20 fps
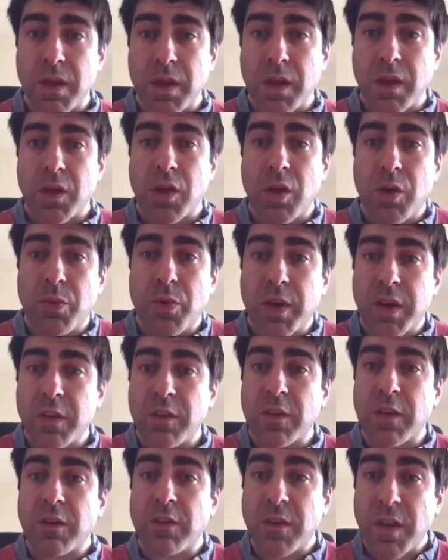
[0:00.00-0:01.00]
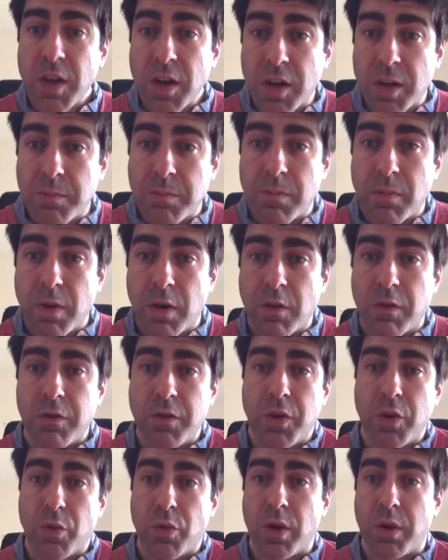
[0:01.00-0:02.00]
Kubrick is a synonym of
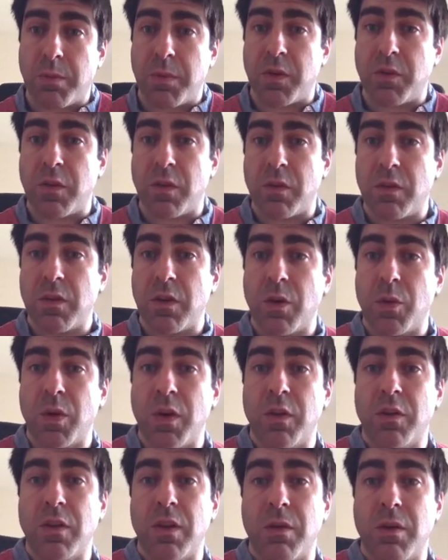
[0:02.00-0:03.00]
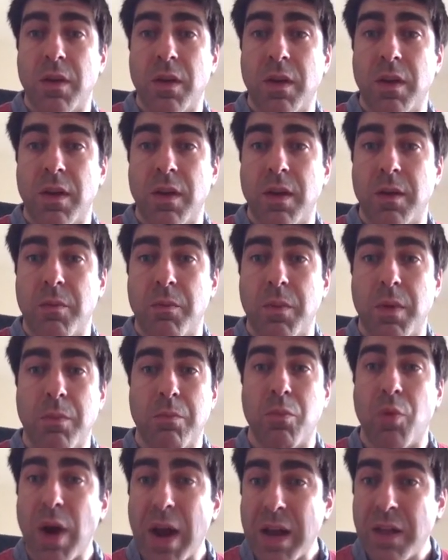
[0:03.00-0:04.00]
neuroimaging, so it's a
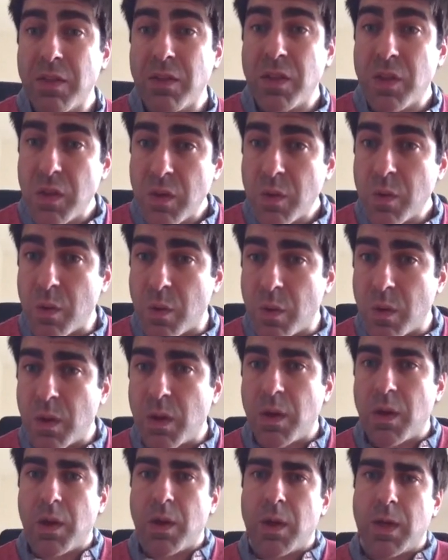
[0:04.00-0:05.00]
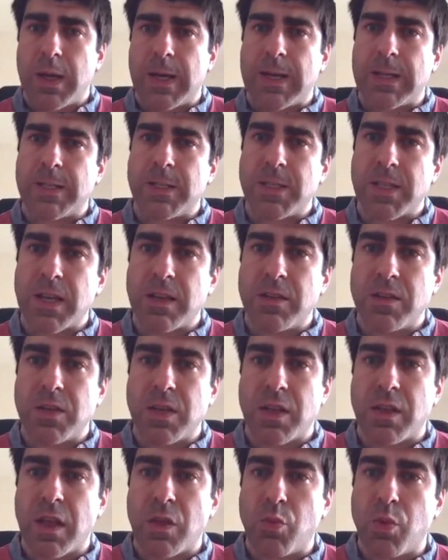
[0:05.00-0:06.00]
brand new center
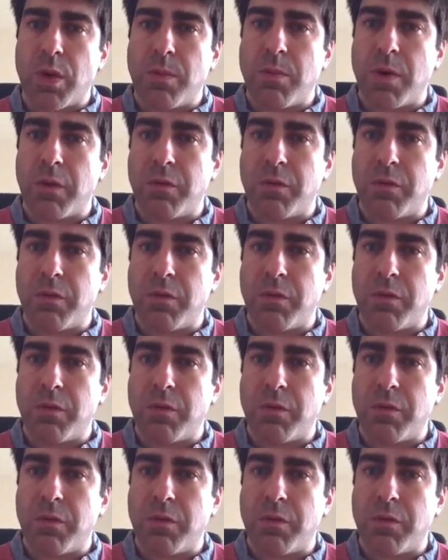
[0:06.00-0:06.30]
that we moved